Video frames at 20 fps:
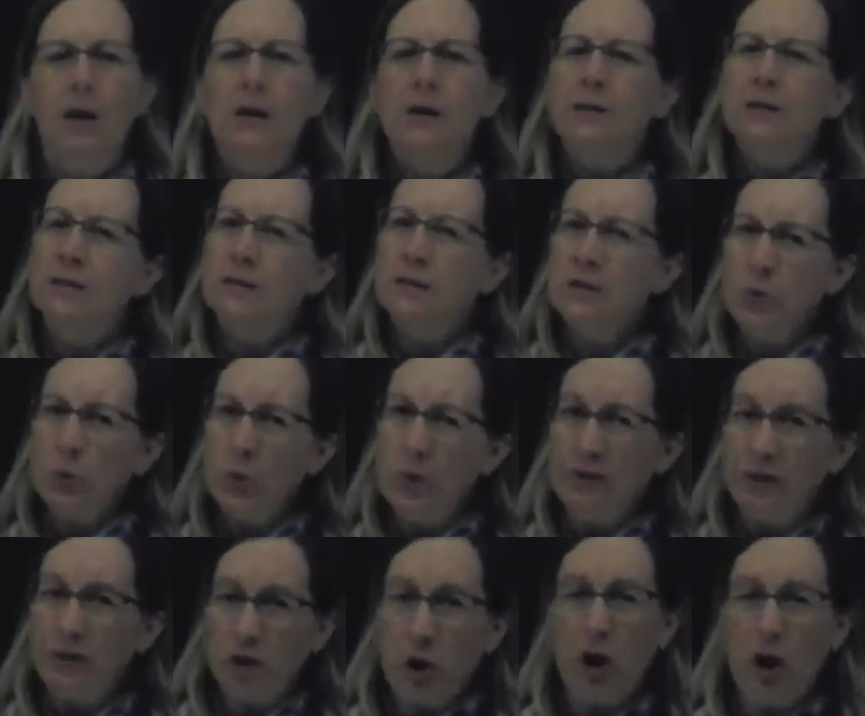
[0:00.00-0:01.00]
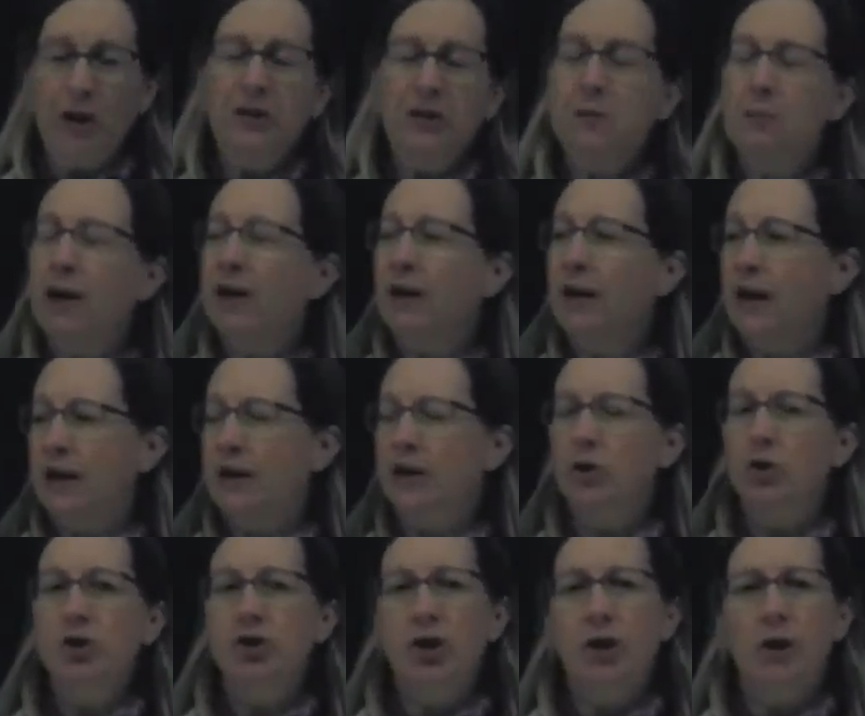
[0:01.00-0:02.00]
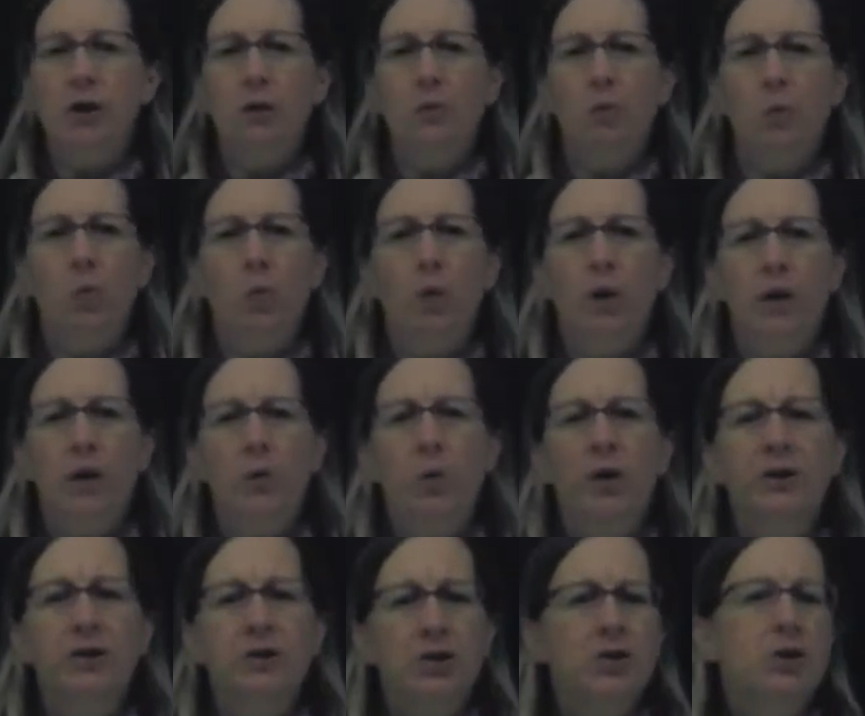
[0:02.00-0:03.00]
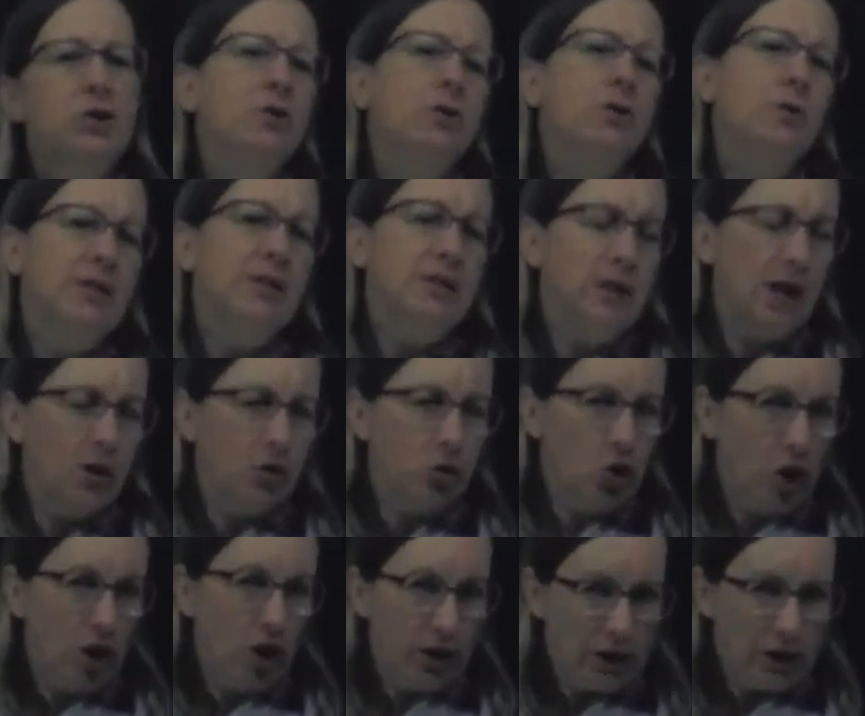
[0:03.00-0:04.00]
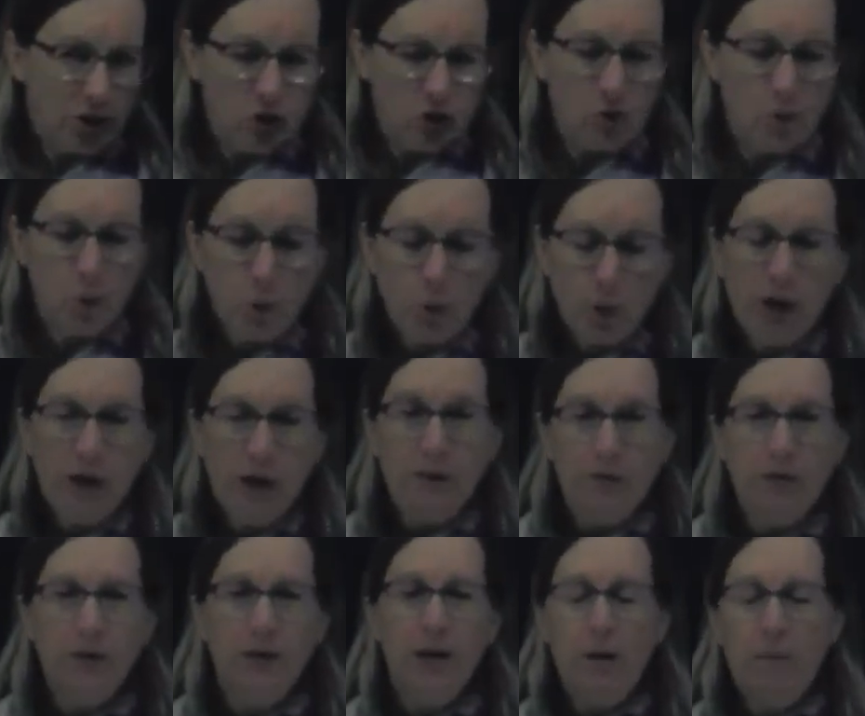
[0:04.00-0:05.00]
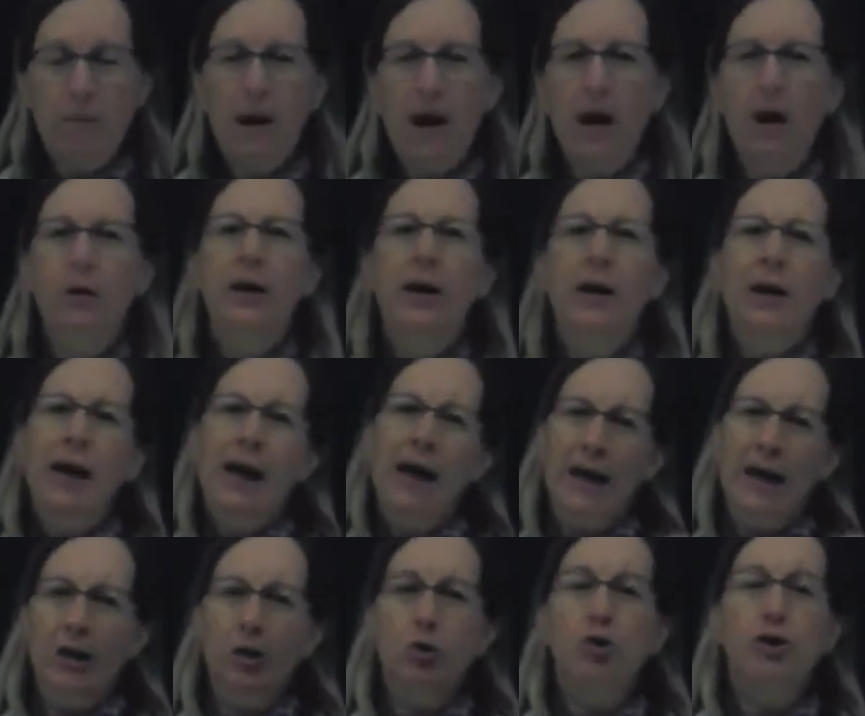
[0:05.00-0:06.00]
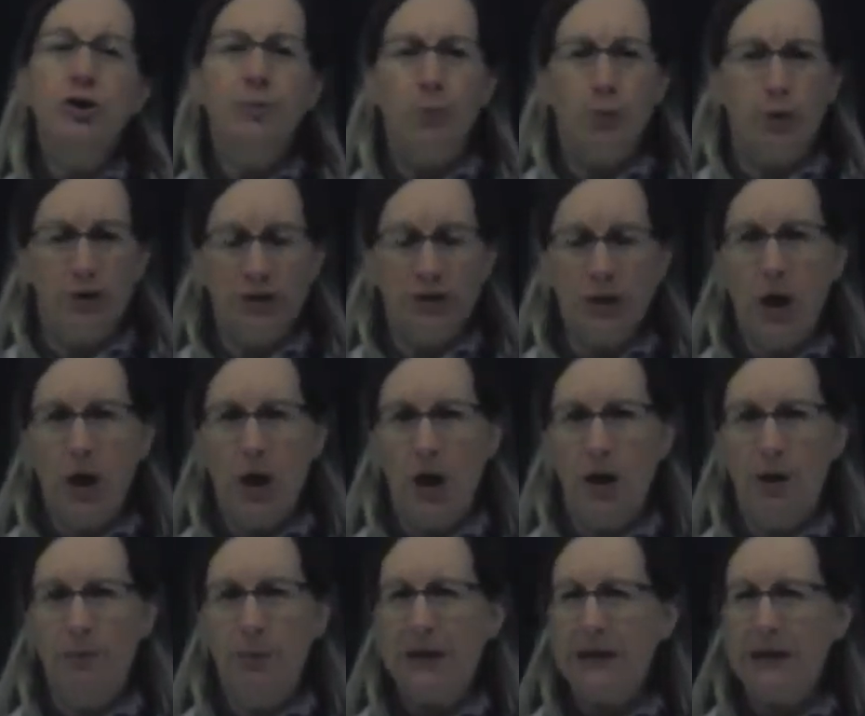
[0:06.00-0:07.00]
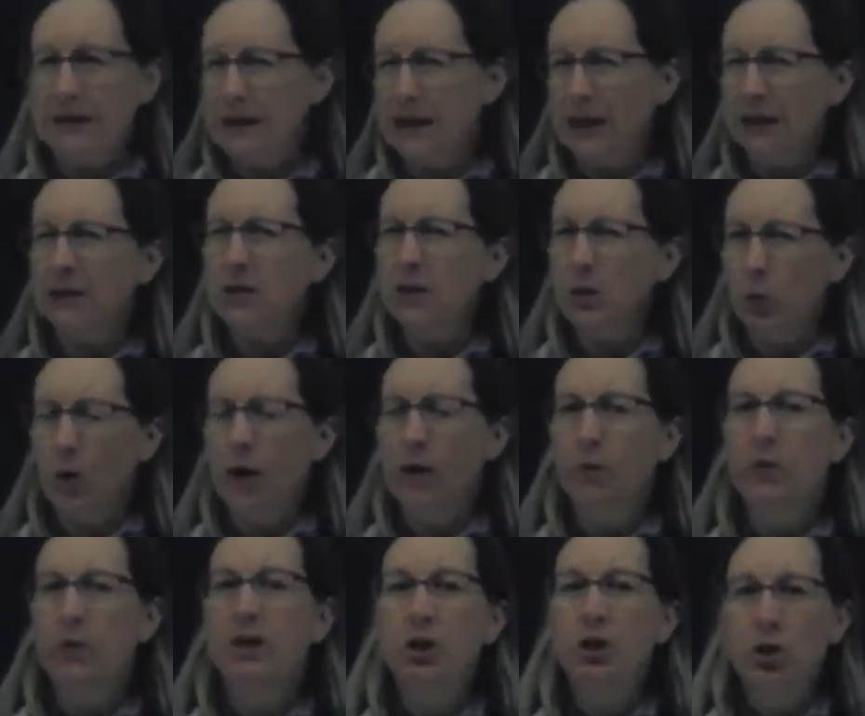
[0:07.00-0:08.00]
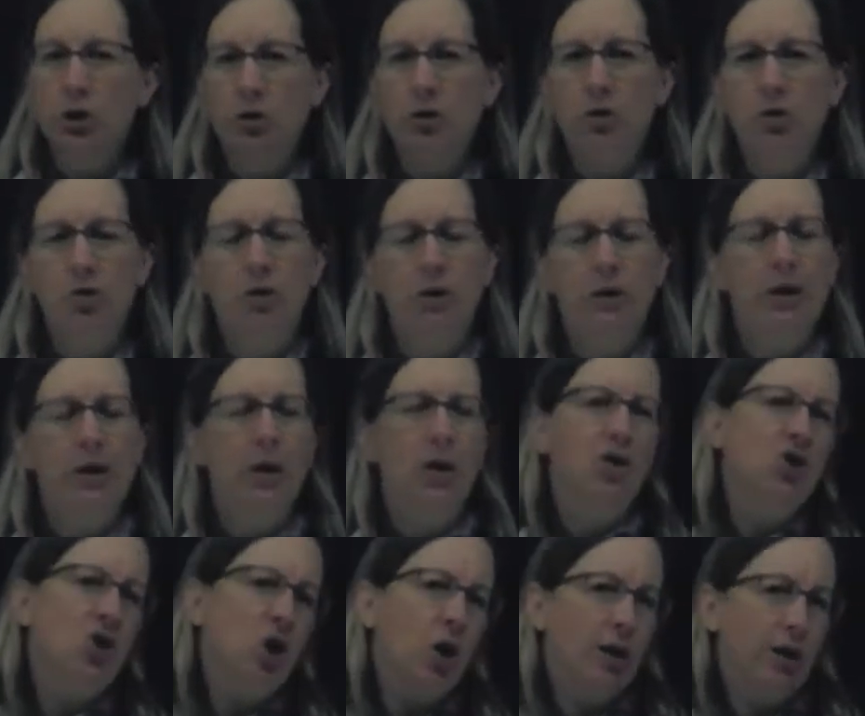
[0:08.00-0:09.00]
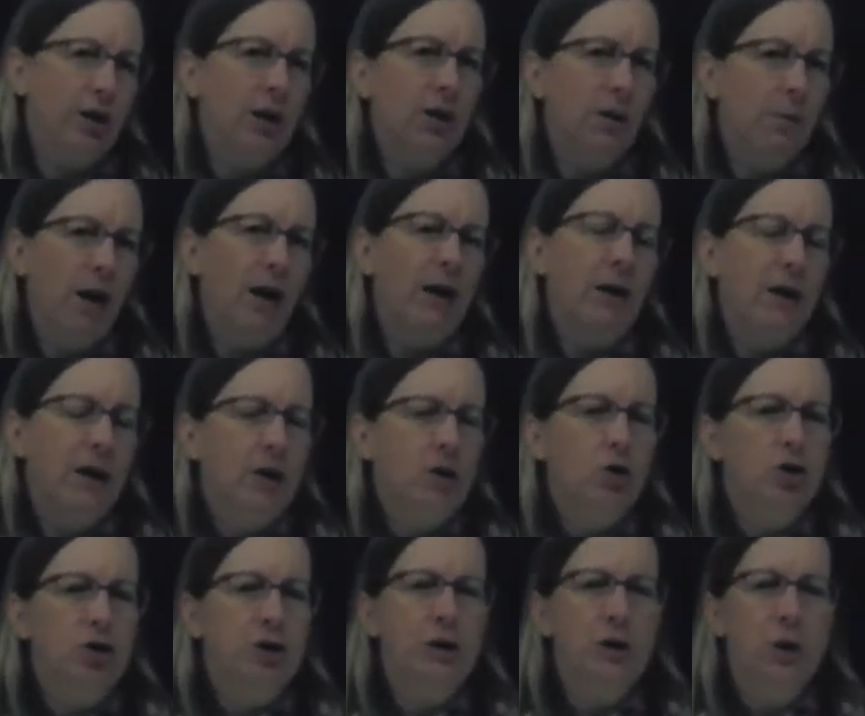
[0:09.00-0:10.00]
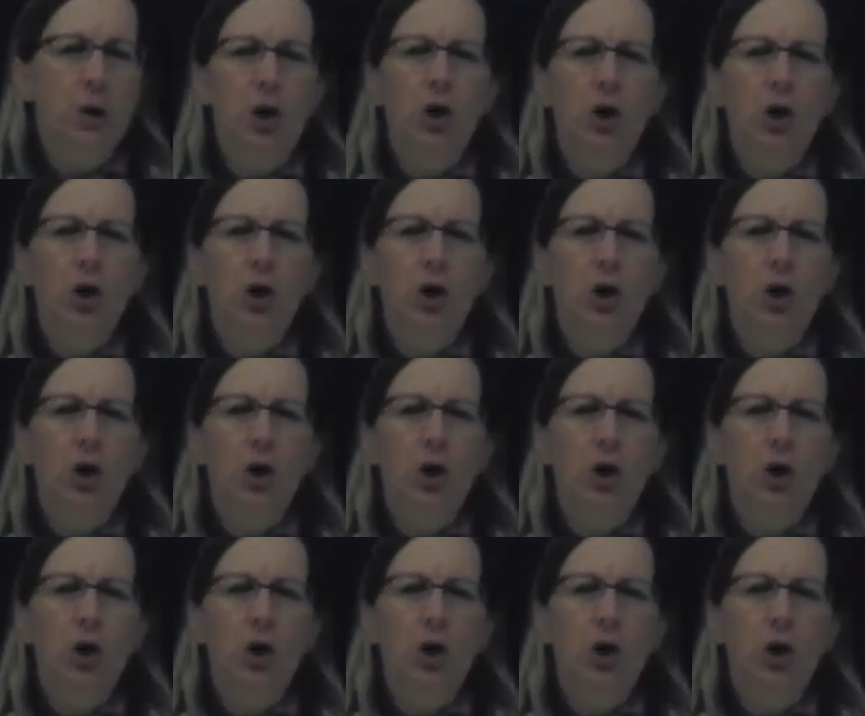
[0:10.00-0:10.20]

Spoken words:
since we talked about energy, what I want to do is now talk just briefly about energy per time, because that's the way we usually are talking about energy.